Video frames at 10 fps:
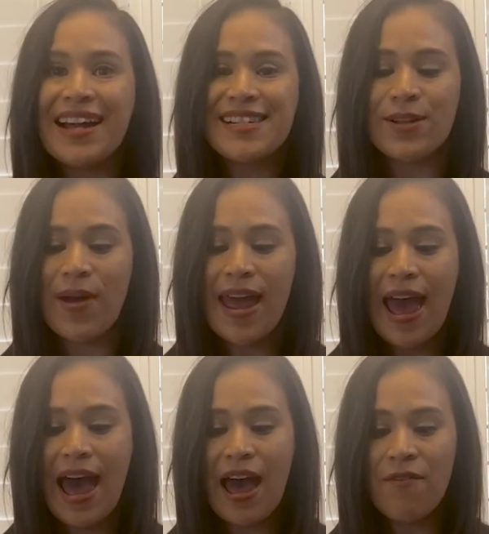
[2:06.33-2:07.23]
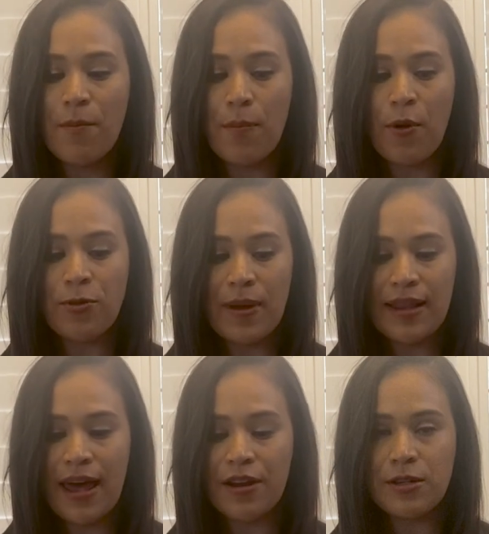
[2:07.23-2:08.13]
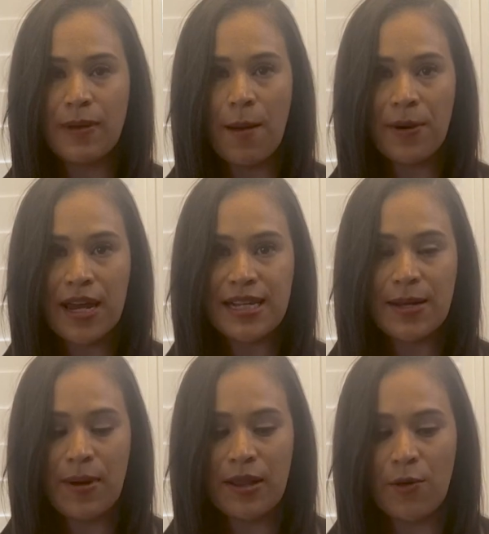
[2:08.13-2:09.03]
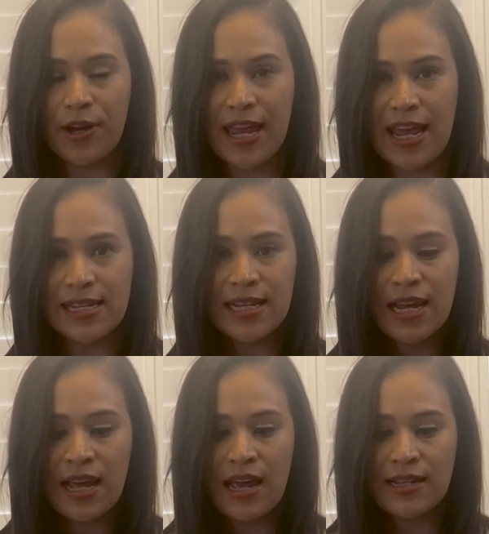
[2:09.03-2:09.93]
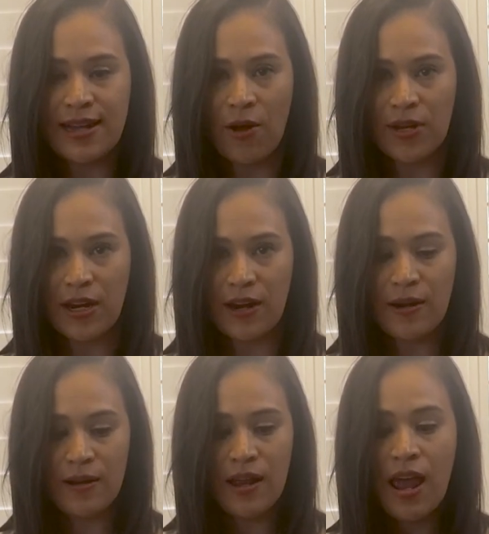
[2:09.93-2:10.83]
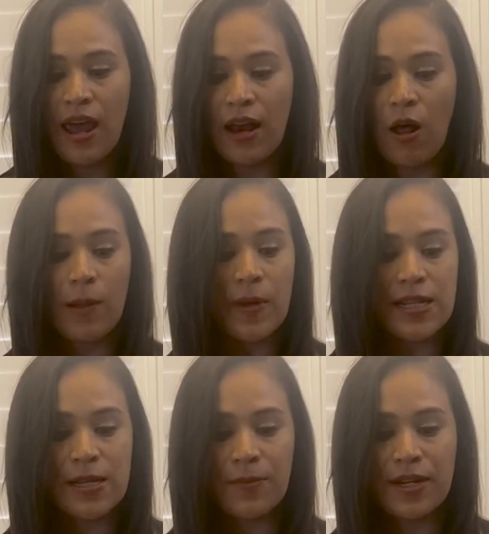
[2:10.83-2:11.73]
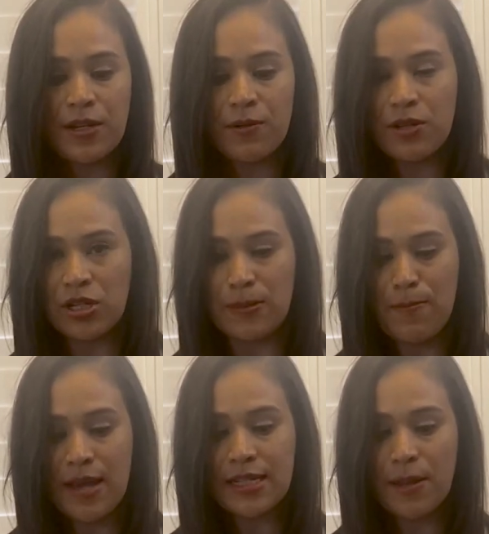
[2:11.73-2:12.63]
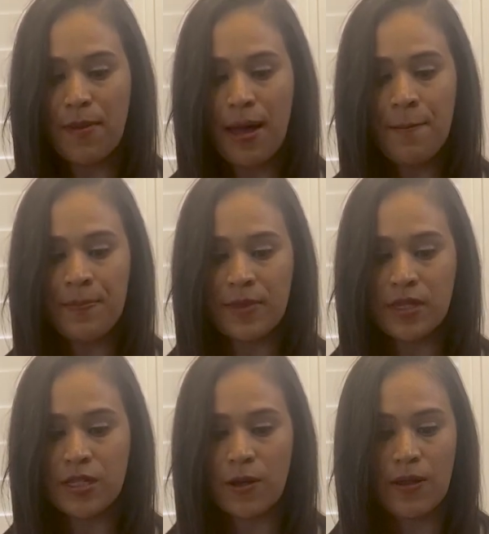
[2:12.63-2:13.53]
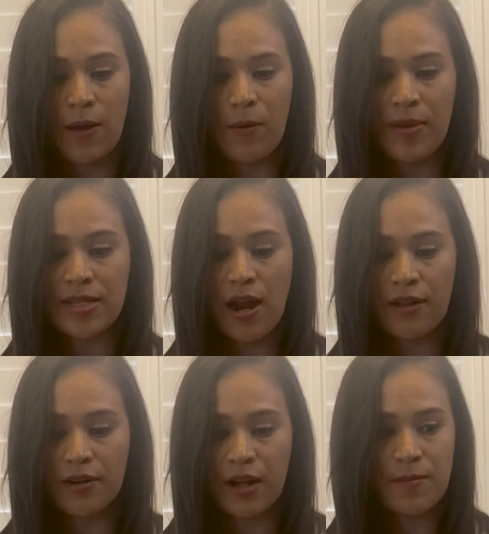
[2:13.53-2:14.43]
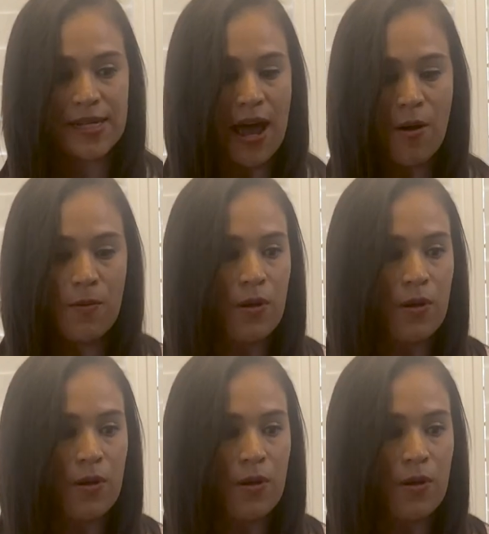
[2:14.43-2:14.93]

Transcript: So I have both my letters, my uppercase and my lowercase, down here. And all I'm going to simply do is just mix them up. So then when my toddler comes out,